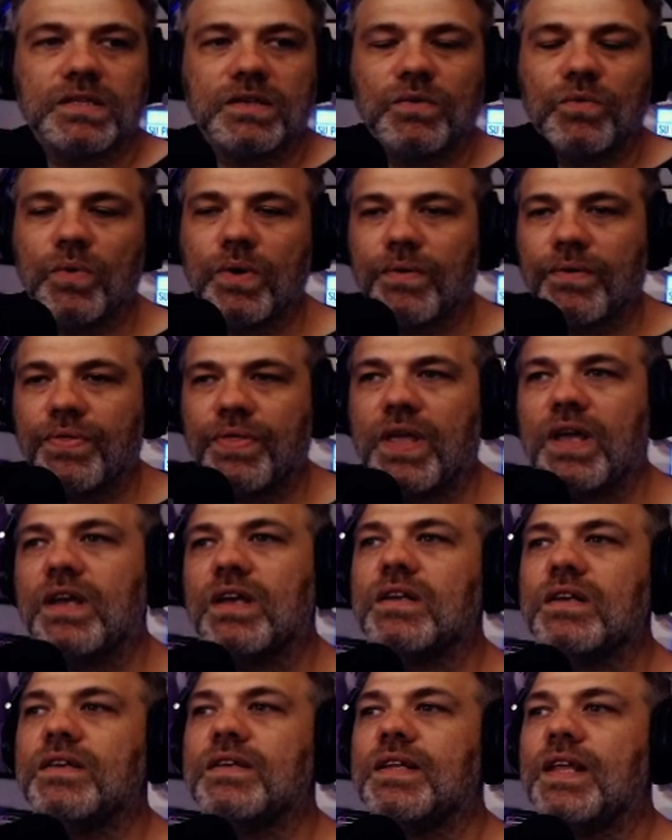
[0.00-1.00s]
we were
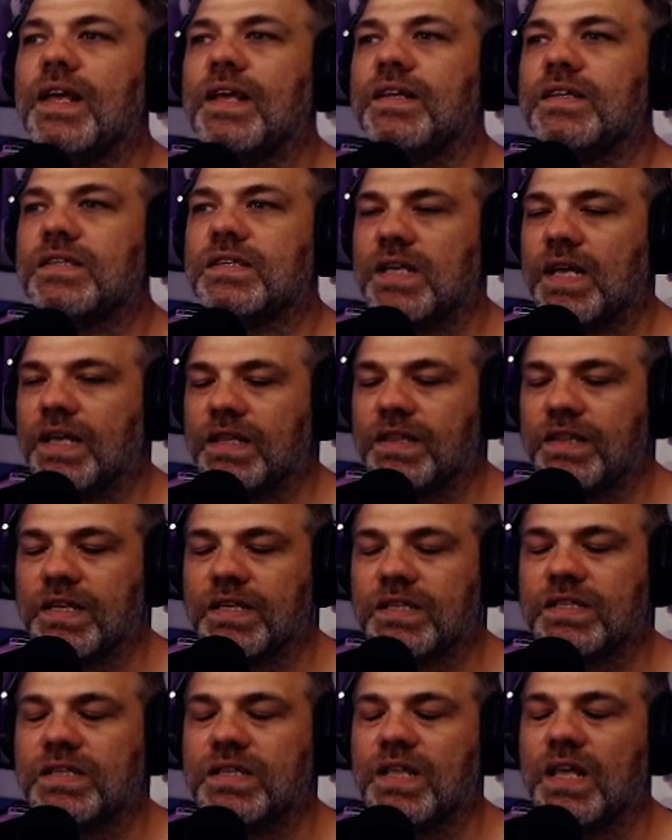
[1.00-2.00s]
thinking it's like
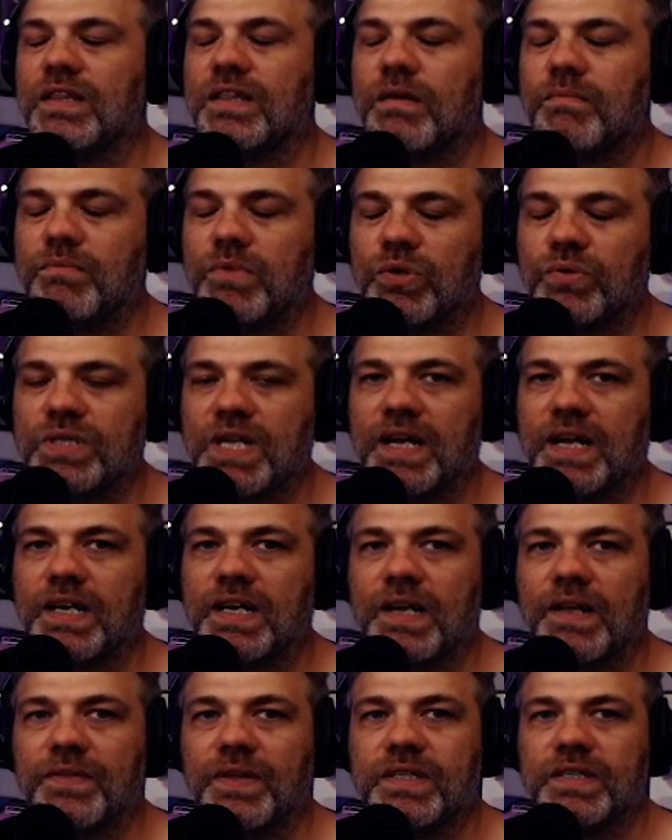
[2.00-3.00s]
this thing that
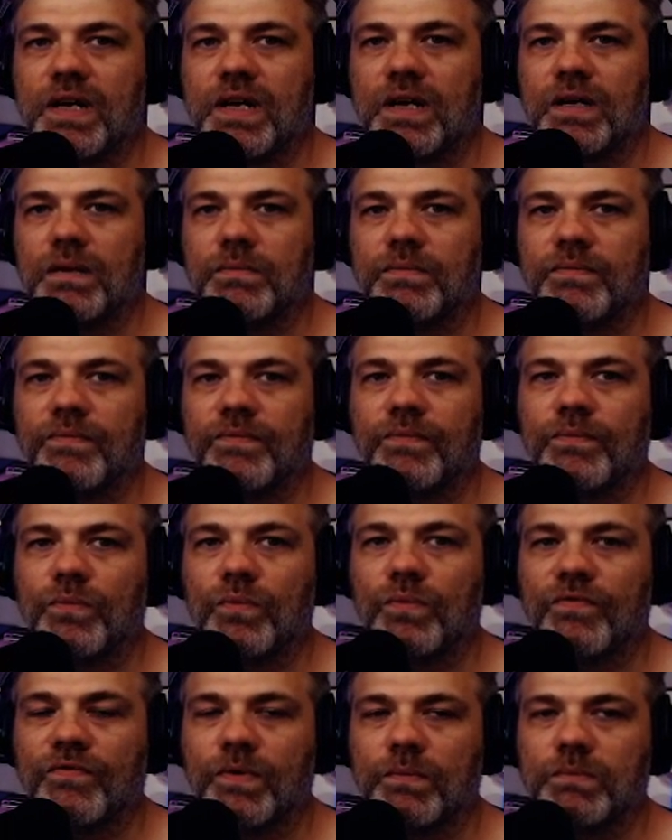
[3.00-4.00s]
mutated at the dump
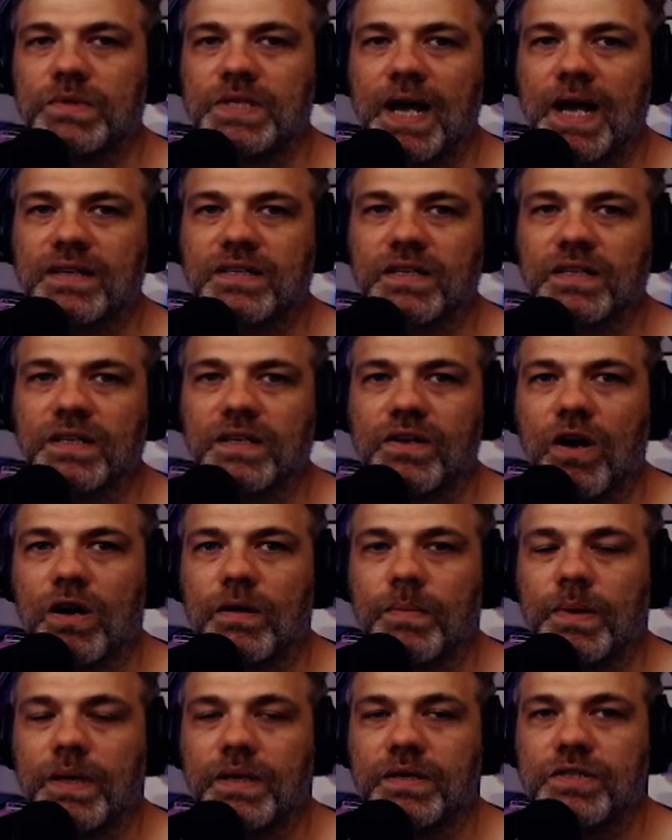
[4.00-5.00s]
from toxic
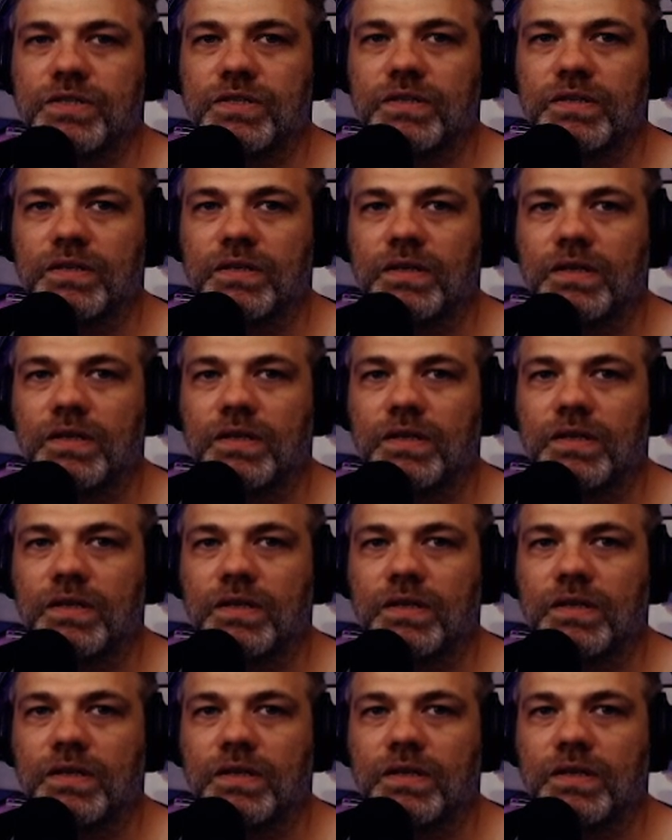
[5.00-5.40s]
garbage.